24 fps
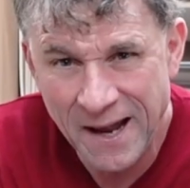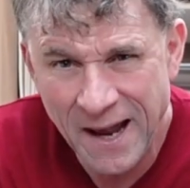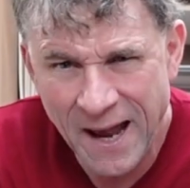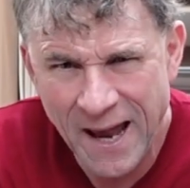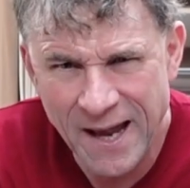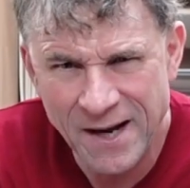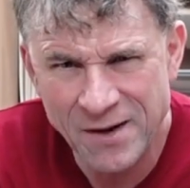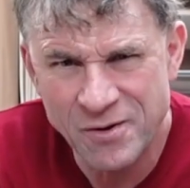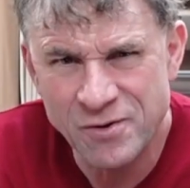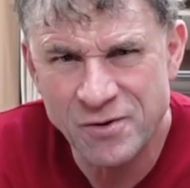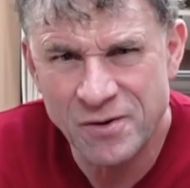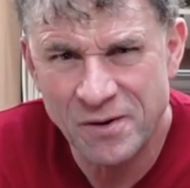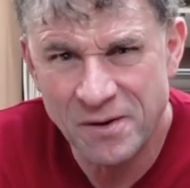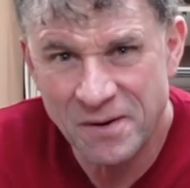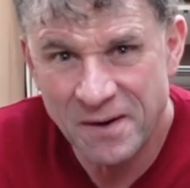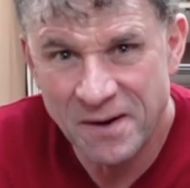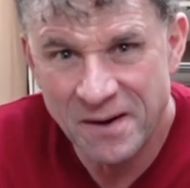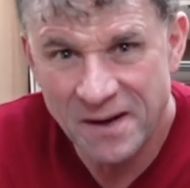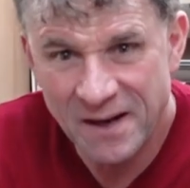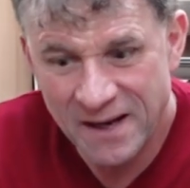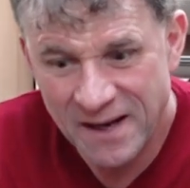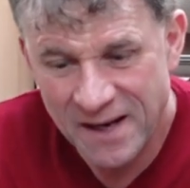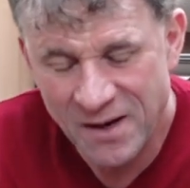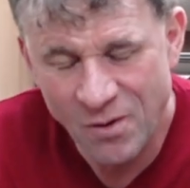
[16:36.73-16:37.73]
And
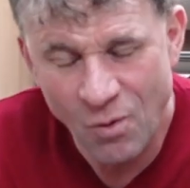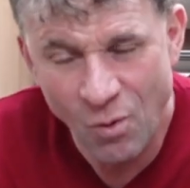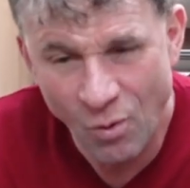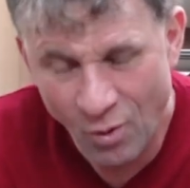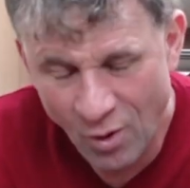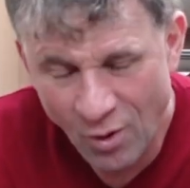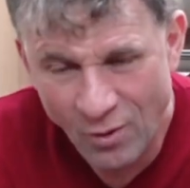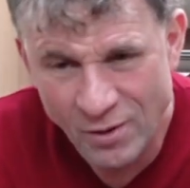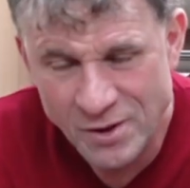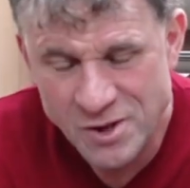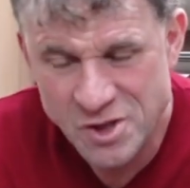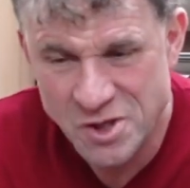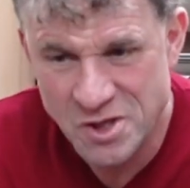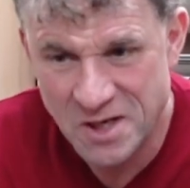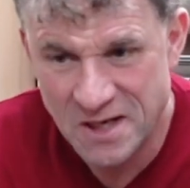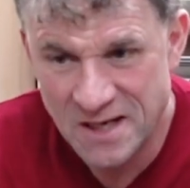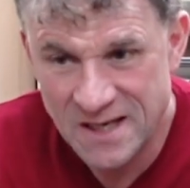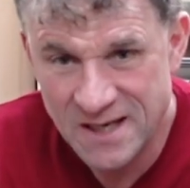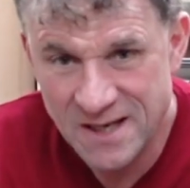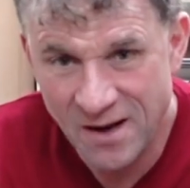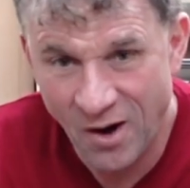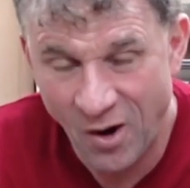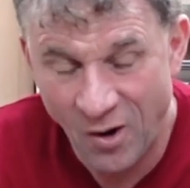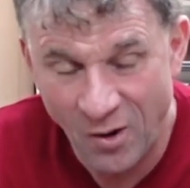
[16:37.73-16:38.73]
in all
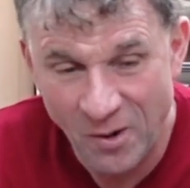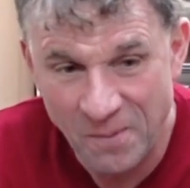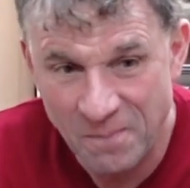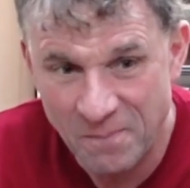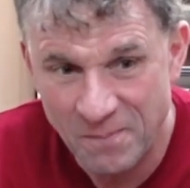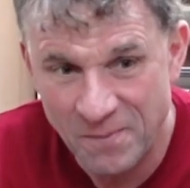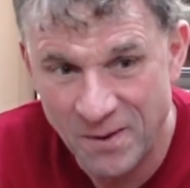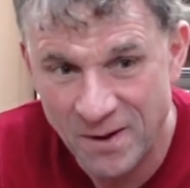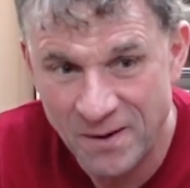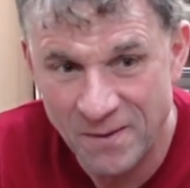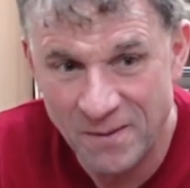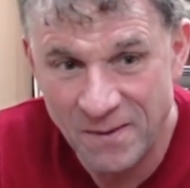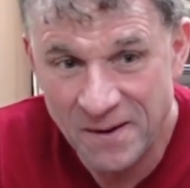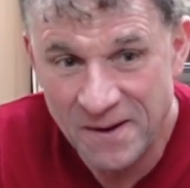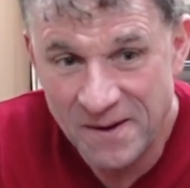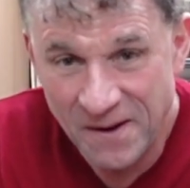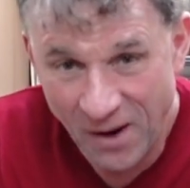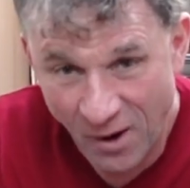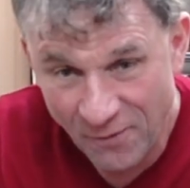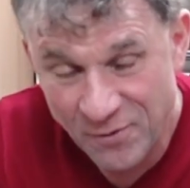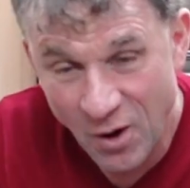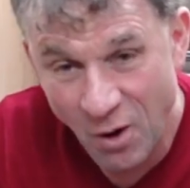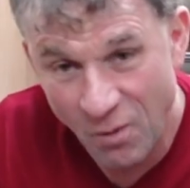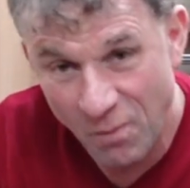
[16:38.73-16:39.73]
honesty,
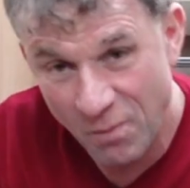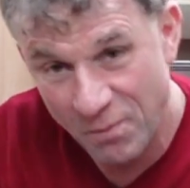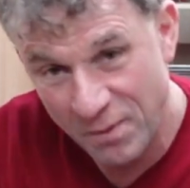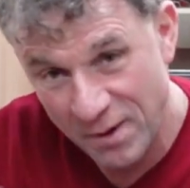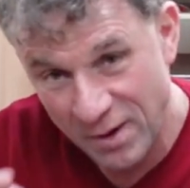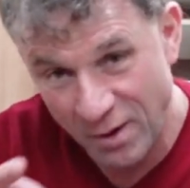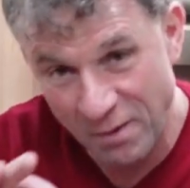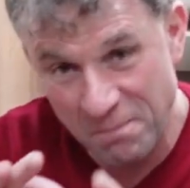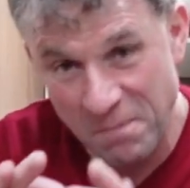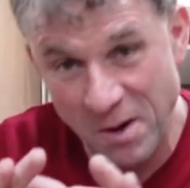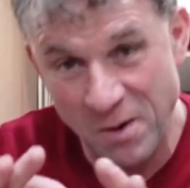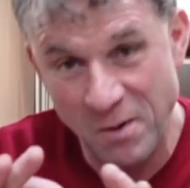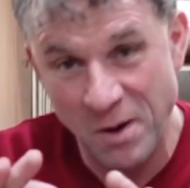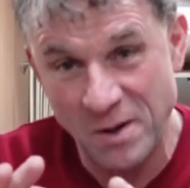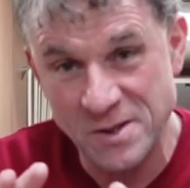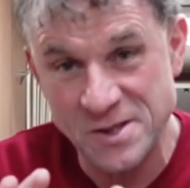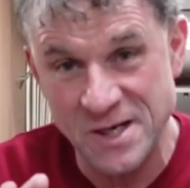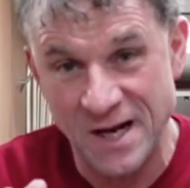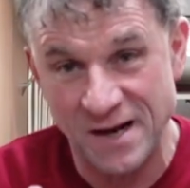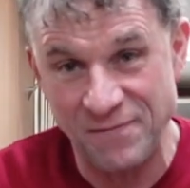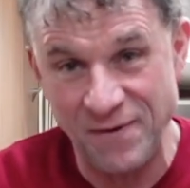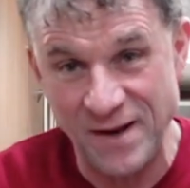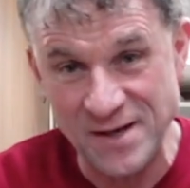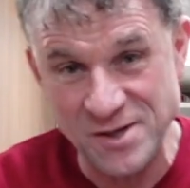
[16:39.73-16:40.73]
I've got one with like Mo
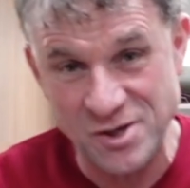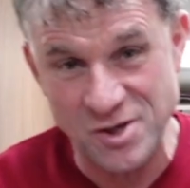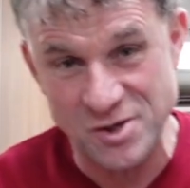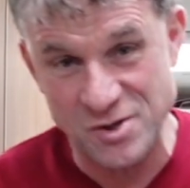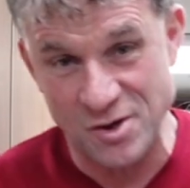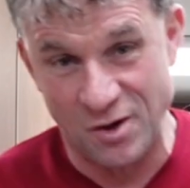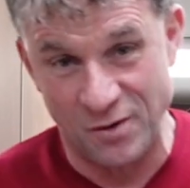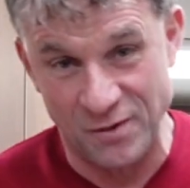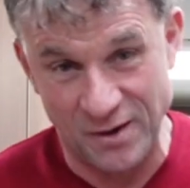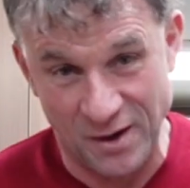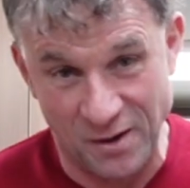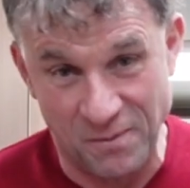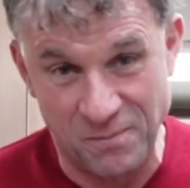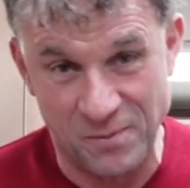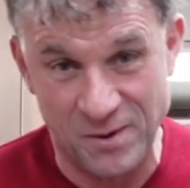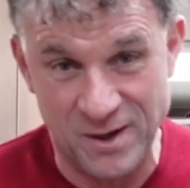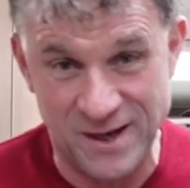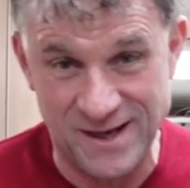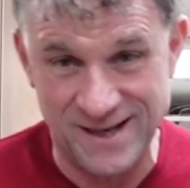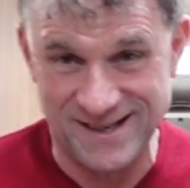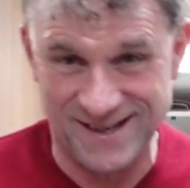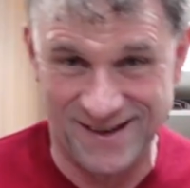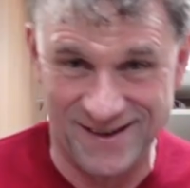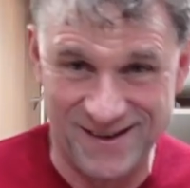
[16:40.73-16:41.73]
Hotel Adventures on that I'm
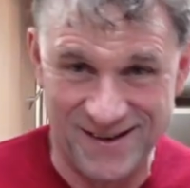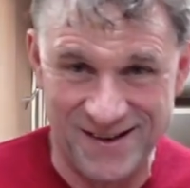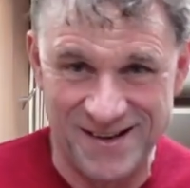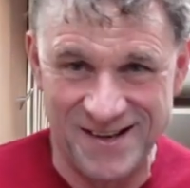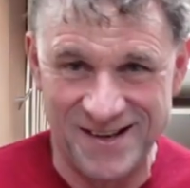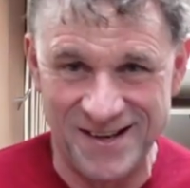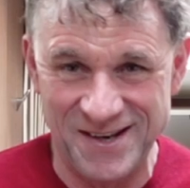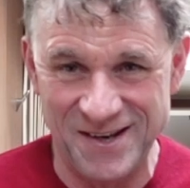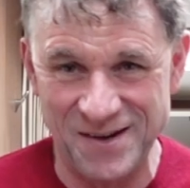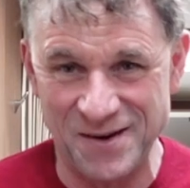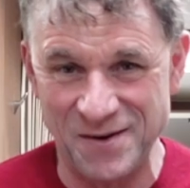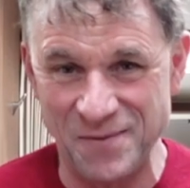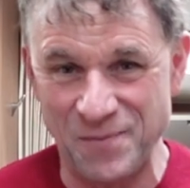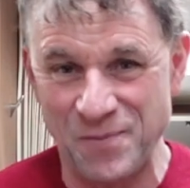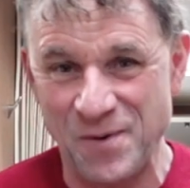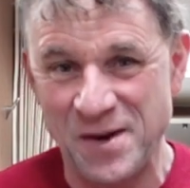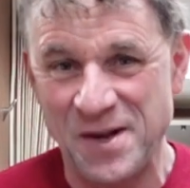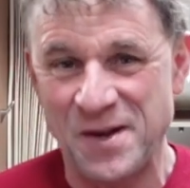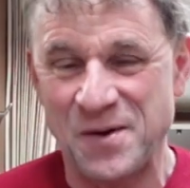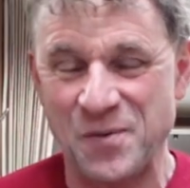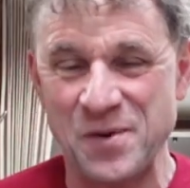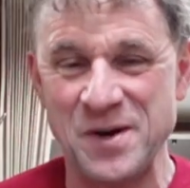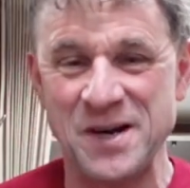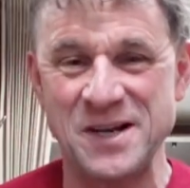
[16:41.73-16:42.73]
really,
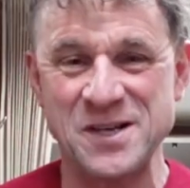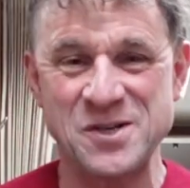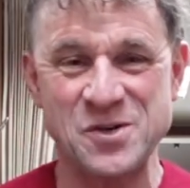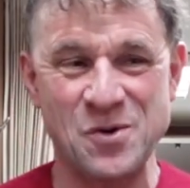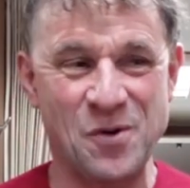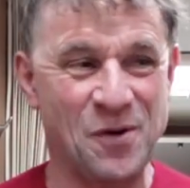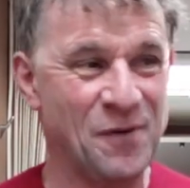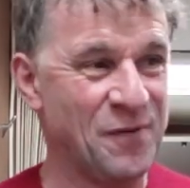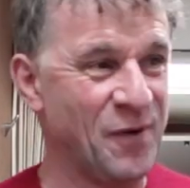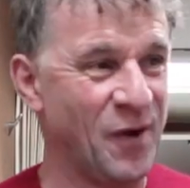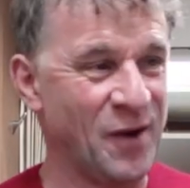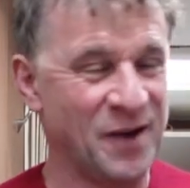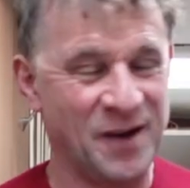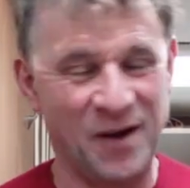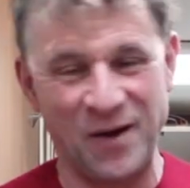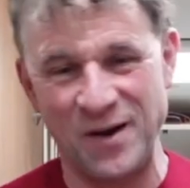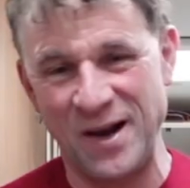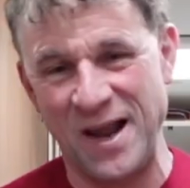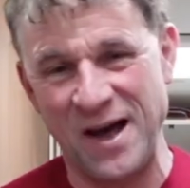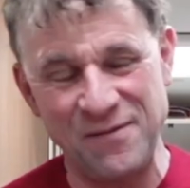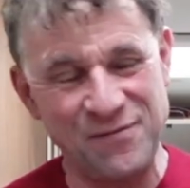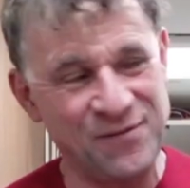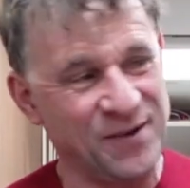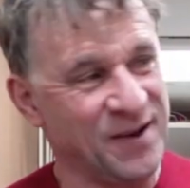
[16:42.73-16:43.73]
really sort of like, I
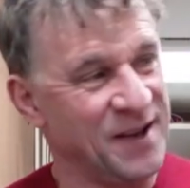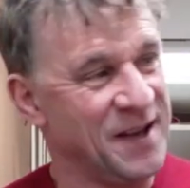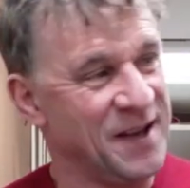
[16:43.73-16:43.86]
love.